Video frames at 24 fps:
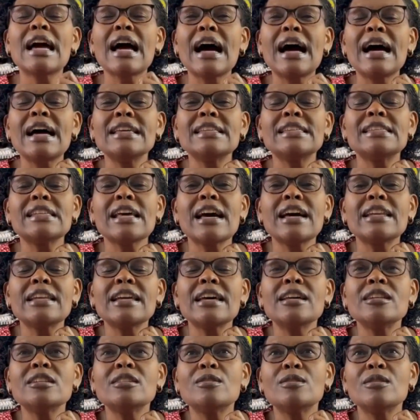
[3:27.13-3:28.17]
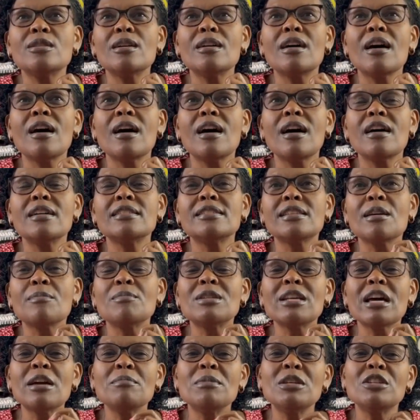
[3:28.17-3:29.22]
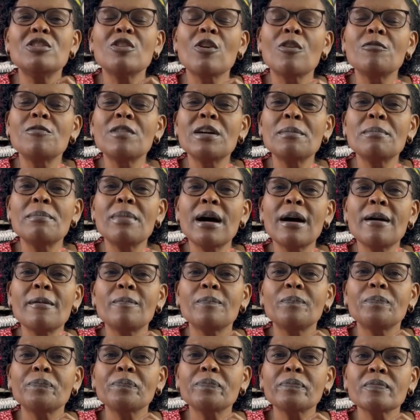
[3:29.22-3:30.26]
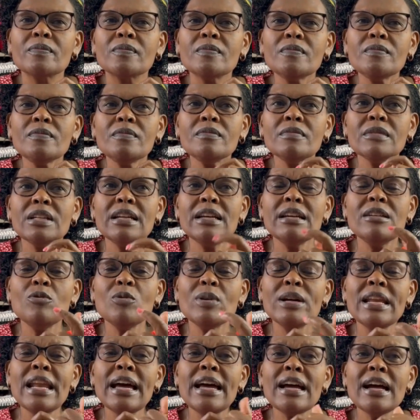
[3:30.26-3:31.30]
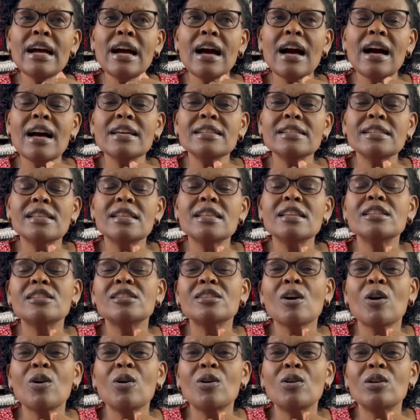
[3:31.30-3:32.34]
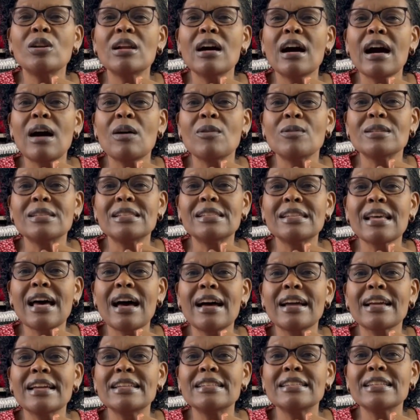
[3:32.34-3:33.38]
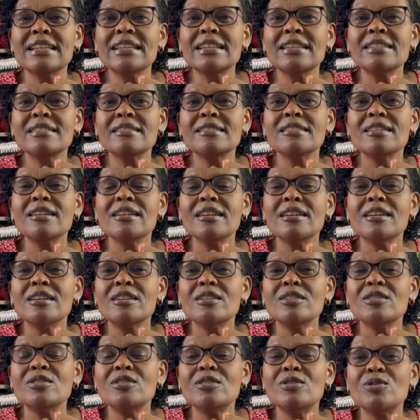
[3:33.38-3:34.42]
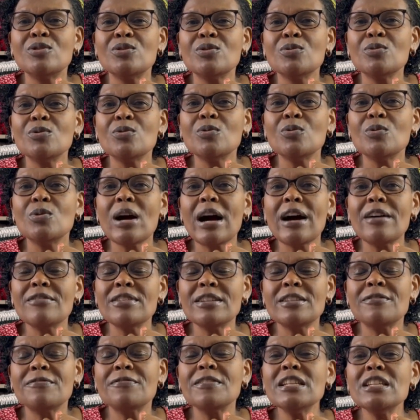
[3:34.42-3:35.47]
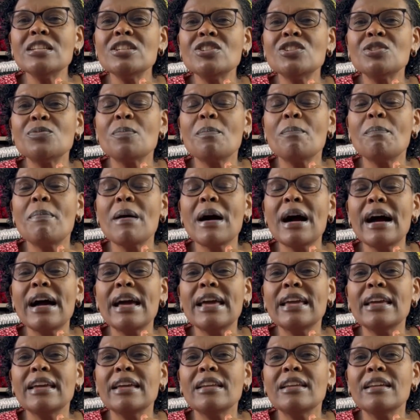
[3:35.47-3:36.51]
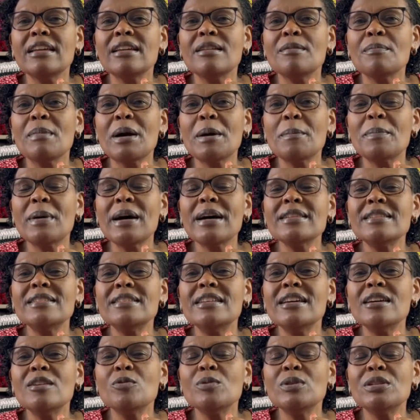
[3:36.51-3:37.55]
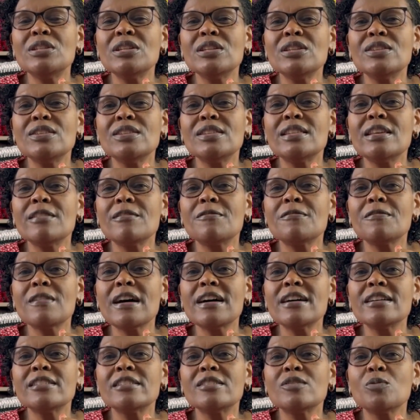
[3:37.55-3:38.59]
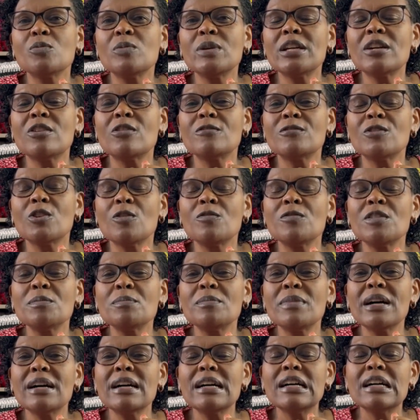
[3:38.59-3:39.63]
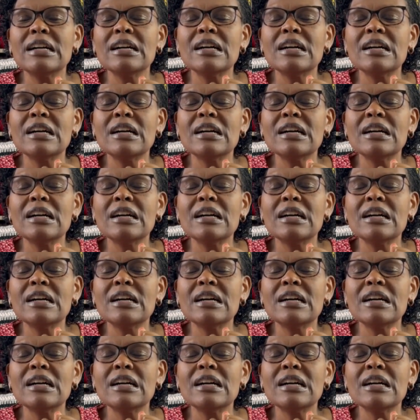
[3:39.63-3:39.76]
I started sometime in November. And when I cast this on, I was targeting to have it finished by my birthday, which is the first week of November.